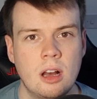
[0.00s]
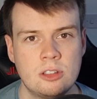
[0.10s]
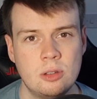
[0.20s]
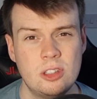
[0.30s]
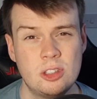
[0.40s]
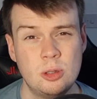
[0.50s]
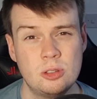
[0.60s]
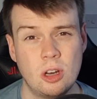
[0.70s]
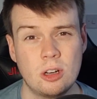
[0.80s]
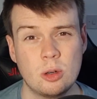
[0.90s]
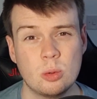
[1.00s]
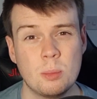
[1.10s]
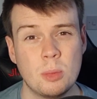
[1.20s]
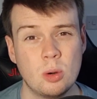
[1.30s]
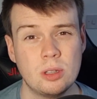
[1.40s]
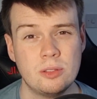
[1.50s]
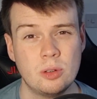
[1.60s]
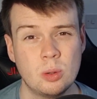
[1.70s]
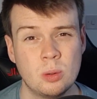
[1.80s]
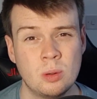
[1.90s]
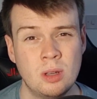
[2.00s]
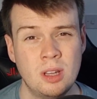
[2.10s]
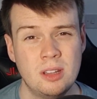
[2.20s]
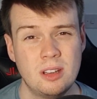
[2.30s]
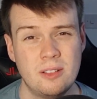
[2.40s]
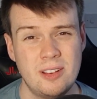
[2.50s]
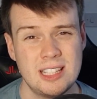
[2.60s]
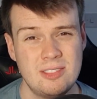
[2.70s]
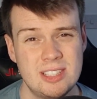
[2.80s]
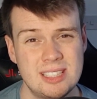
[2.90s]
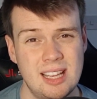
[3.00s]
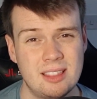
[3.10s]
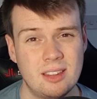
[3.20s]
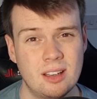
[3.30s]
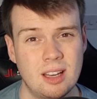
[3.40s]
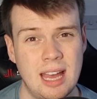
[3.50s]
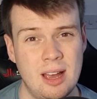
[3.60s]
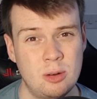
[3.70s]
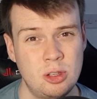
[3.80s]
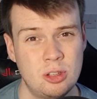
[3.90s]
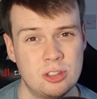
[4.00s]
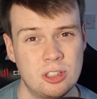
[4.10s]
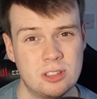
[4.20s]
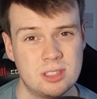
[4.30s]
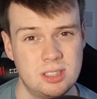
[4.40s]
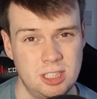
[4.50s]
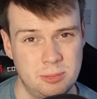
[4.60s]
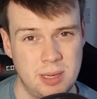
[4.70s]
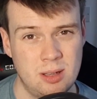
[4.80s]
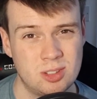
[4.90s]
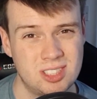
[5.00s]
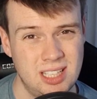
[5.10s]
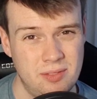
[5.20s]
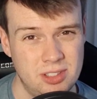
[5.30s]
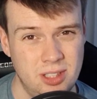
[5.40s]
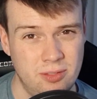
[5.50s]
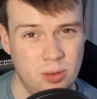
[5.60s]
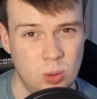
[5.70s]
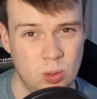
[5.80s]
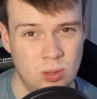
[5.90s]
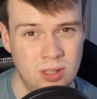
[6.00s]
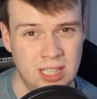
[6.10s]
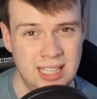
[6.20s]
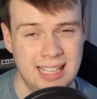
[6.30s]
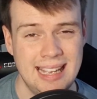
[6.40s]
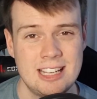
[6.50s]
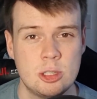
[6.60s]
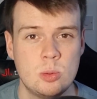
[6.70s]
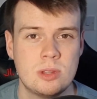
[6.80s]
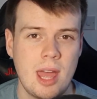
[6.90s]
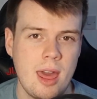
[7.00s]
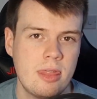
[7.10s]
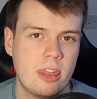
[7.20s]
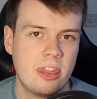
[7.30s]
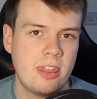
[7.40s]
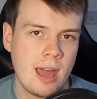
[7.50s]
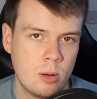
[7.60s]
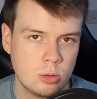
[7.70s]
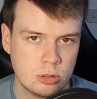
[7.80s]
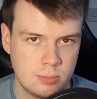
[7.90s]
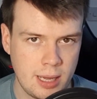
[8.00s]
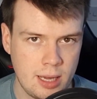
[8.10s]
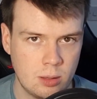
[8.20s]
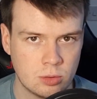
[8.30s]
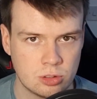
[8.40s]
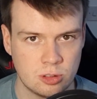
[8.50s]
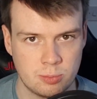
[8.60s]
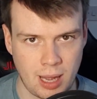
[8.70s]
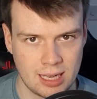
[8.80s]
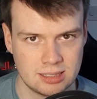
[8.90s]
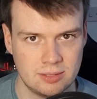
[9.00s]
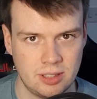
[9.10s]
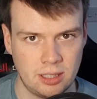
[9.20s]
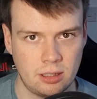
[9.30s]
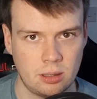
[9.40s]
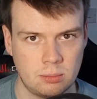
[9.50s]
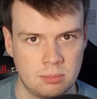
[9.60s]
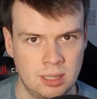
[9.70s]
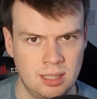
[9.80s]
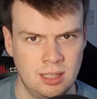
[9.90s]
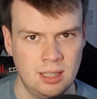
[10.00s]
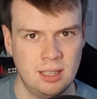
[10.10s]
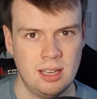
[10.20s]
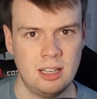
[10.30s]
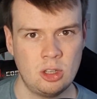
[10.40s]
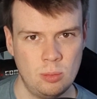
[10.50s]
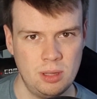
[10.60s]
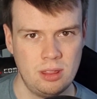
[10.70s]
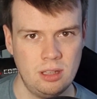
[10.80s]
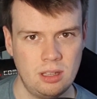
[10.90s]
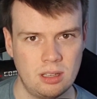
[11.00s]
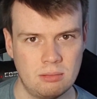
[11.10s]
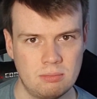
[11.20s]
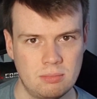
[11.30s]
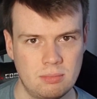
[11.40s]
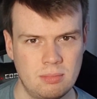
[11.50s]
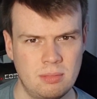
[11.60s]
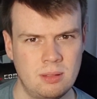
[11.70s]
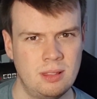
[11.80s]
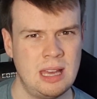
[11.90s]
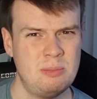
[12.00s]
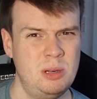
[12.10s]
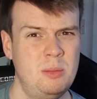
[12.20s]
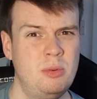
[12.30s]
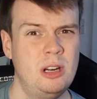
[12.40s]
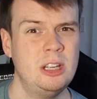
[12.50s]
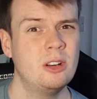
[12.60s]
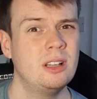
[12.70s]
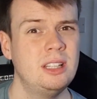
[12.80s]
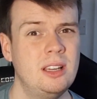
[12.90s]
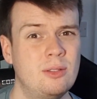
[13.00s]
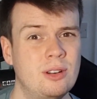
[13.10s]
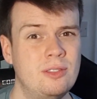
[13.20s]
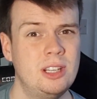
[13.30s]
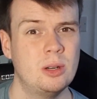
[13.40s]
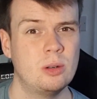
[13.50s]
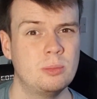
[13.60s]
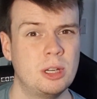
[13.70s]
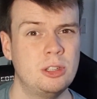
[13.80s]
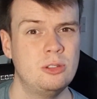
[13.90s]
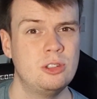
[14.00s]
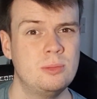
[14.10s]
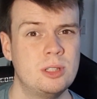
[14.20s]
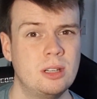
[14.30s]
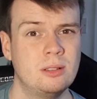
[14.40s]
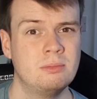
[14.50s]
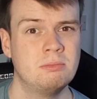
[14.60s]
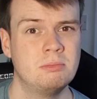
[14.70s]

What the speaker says: saw this news article on Motley Fool that effectively said that how you can turn £6.74 into £10,000 of passive income. And it got me thinking, that'd be a pretty good idea for a video on my YouTube channel.